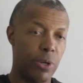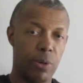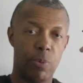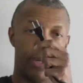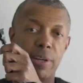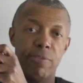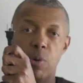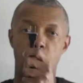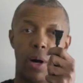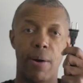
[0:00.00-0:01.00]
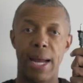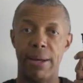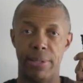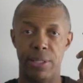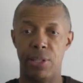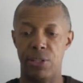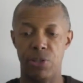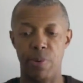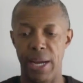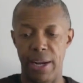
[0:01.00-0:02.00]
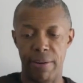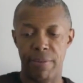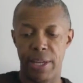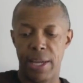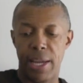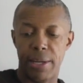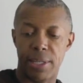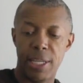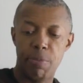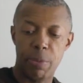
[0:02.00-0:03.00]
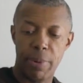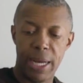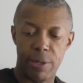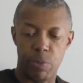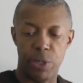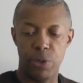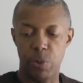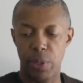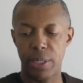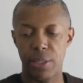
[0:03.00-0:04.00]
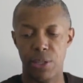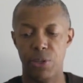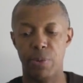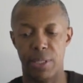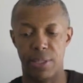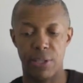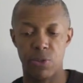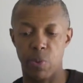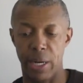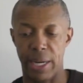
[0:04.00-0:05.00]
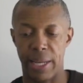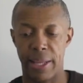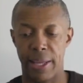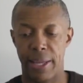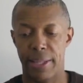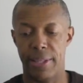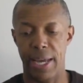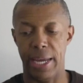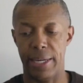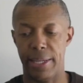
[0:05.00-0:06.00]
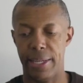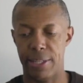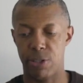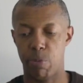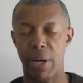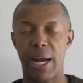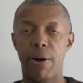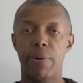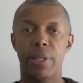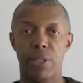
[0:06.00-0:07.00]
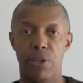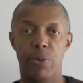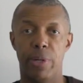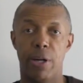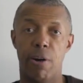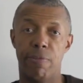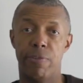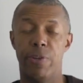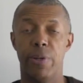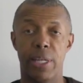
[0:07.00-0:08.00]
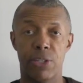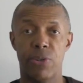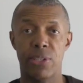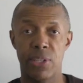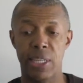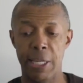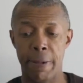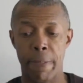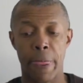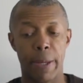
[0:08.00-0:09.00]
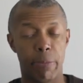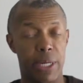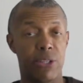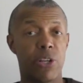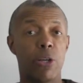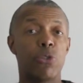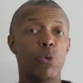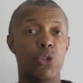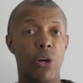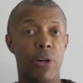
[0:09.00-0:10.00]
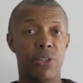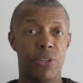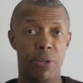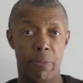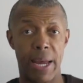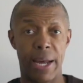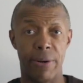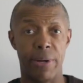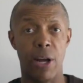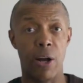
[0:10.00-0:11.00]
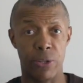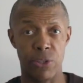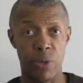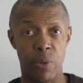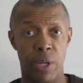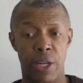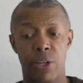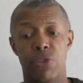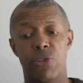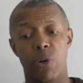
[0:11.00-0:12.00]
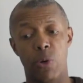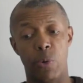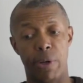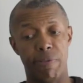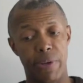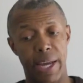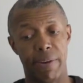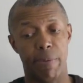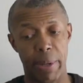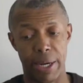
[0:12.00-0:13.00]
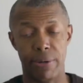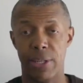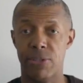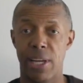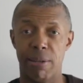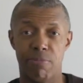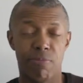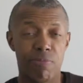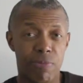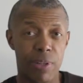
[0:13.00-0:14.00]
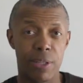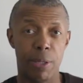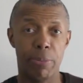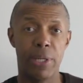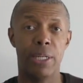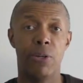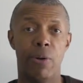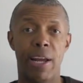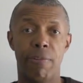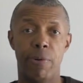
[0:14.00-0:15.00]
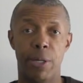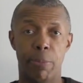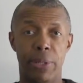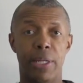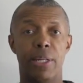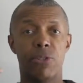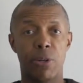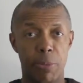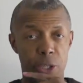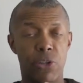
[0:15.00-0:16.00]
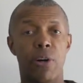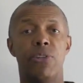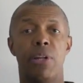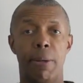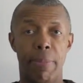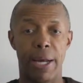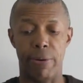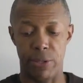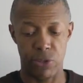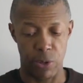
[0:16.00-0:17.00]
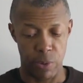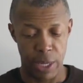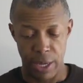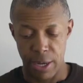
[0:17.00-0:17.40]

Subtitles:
your whatever wall outlet that you have. And keep in mind, when you're running the unit this way, that it's powering the unit off of your electricity, but it's also charging your battery also. So if you have a battery that's like fully depleted or halfway depleted, it's going to be charging that battery. So